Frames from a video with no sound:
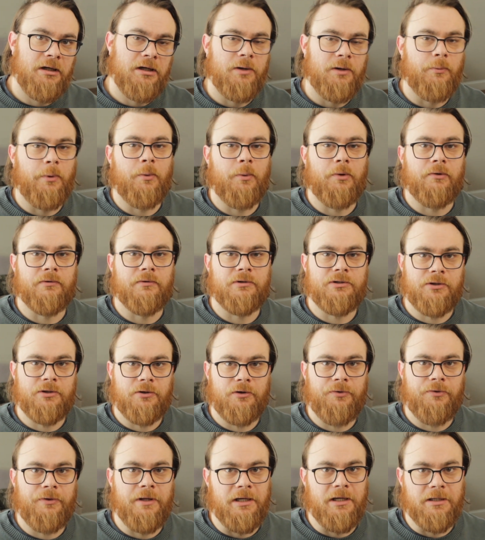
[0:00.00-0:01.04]
and we want to
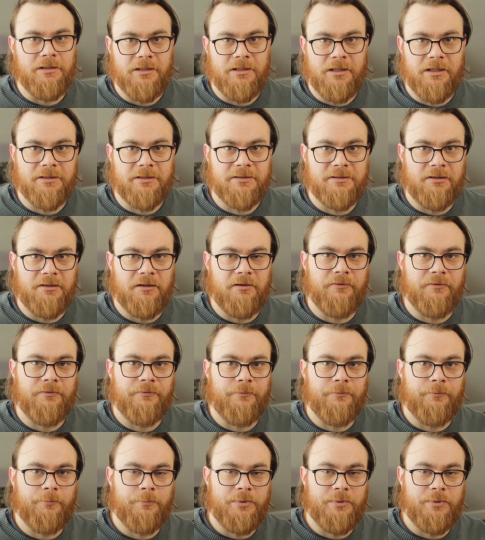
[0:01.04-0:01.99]
return the index of